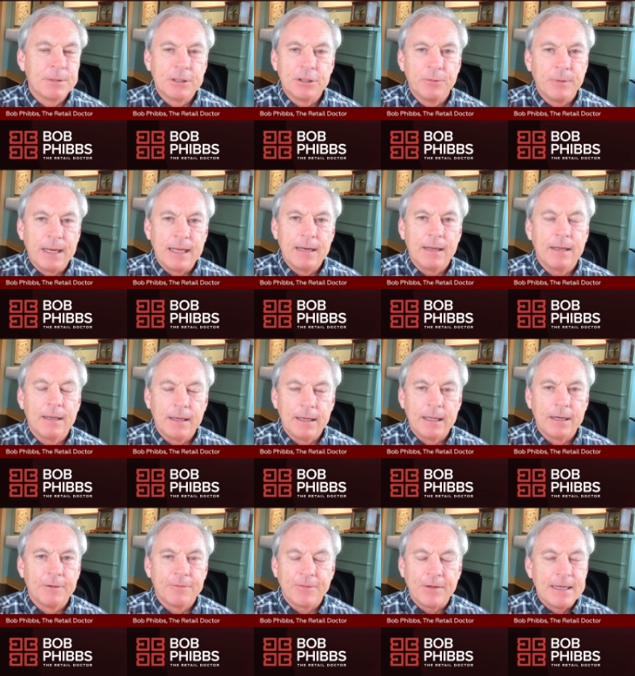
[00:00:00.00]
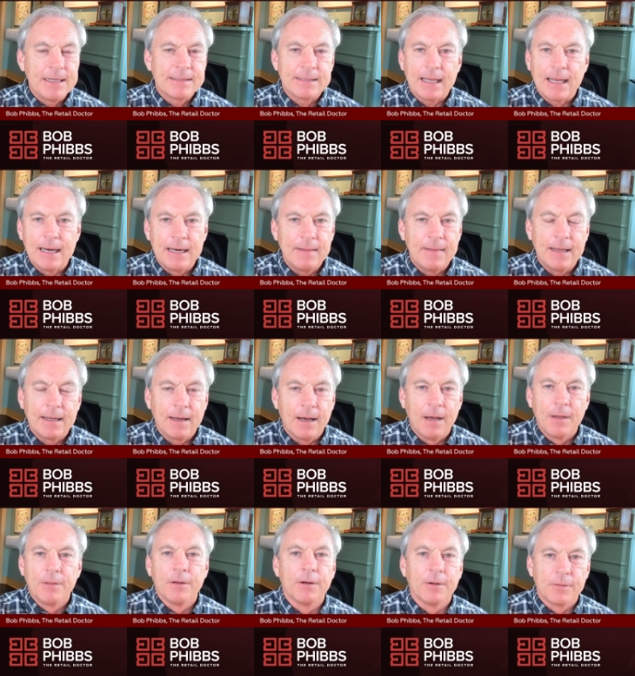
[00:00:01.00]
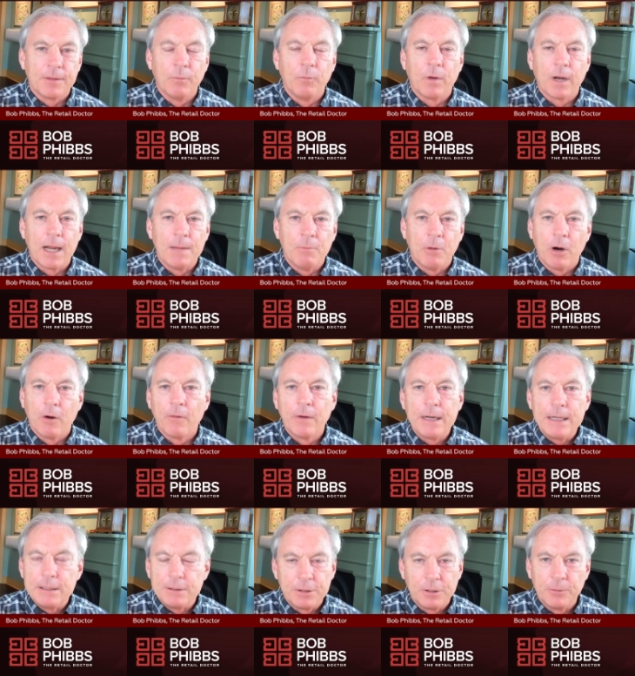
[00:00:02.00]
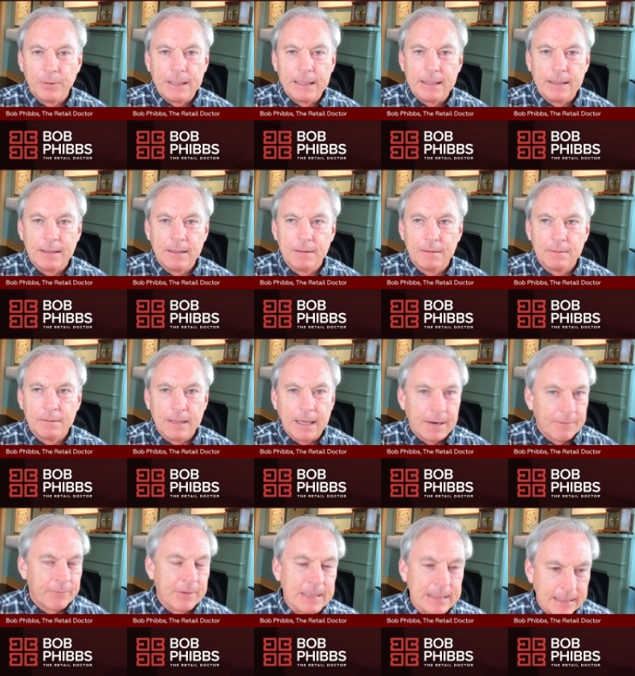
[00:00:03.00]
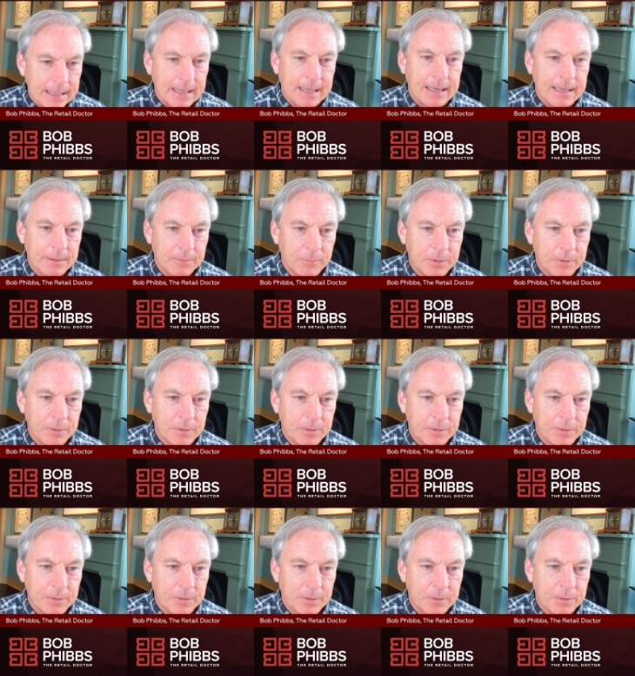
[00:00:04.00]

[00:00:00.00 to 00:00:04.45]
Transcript: me to do interface anything other than what I'm already doing every day,